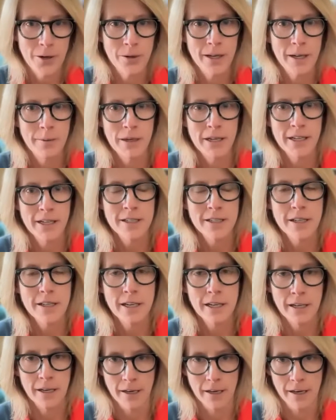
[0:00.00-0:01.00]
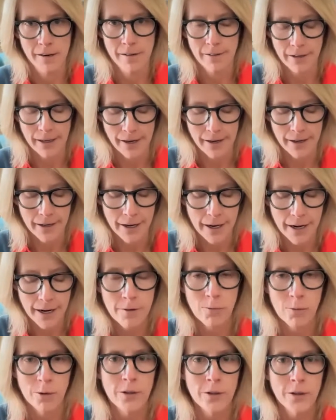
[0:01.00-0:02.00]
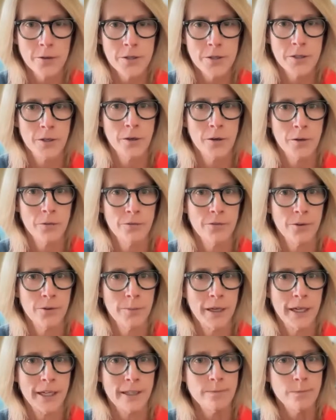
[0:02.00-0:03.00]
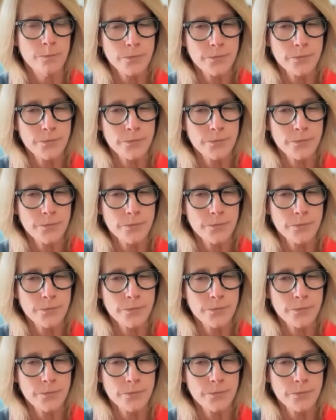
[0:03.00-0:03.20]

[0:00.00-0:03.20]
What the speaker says: I mean, it hit real close to home for me.